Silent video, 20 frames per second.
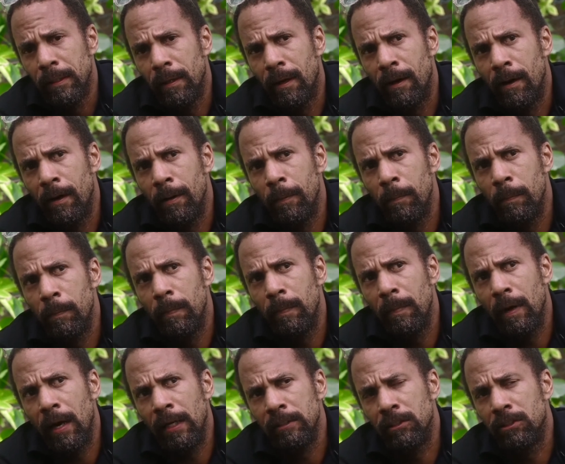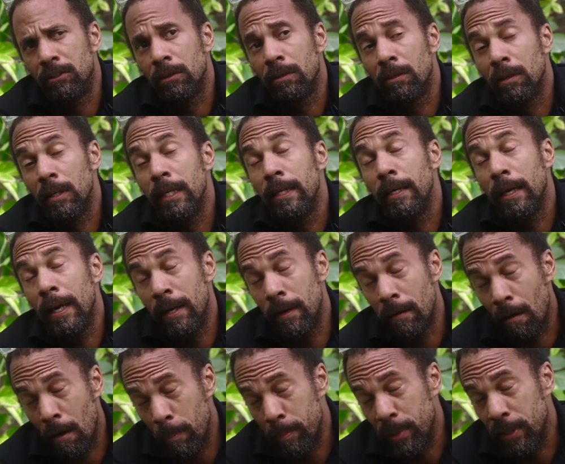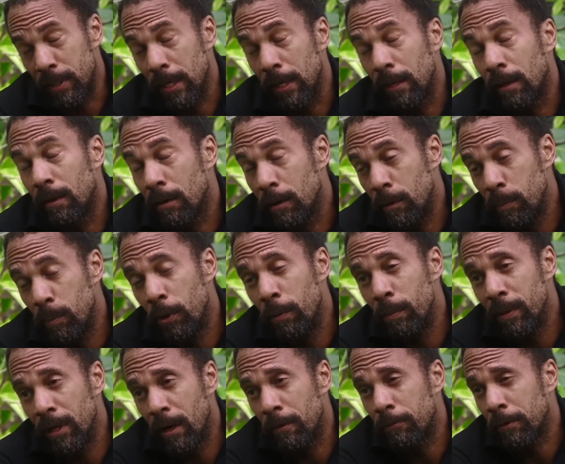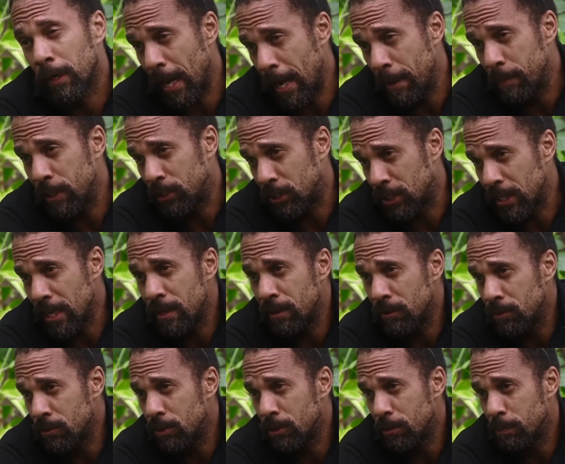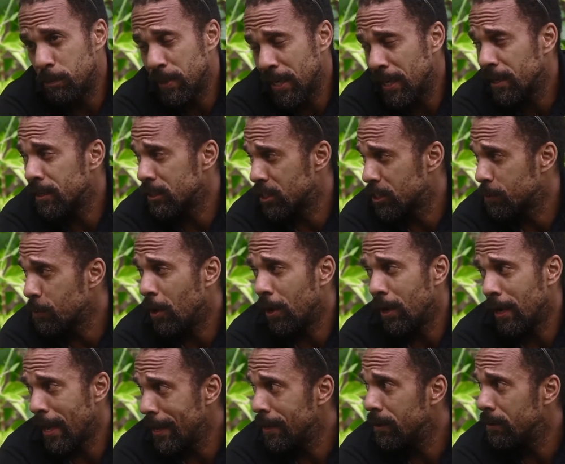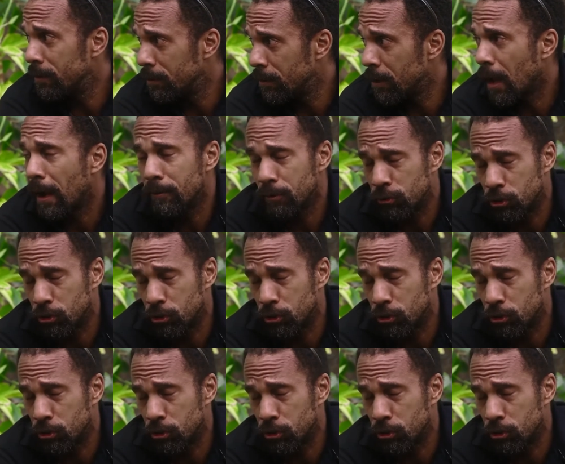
And certainly in our particular moment of climate change, being a small island,